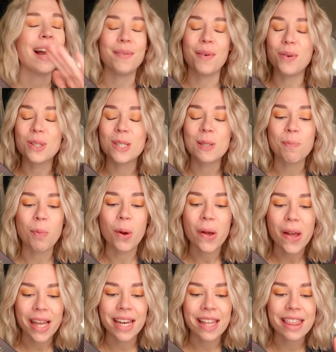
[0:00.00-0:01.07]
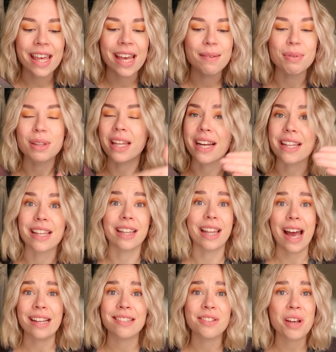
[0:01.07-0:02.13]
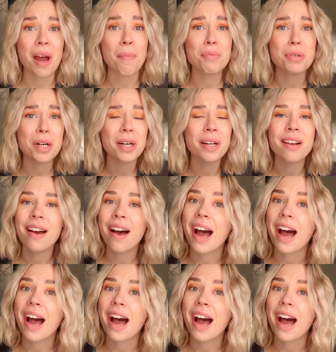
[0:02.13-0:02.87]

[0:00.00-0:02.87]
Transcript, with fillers: I won't spoil anything, but like the last chapter,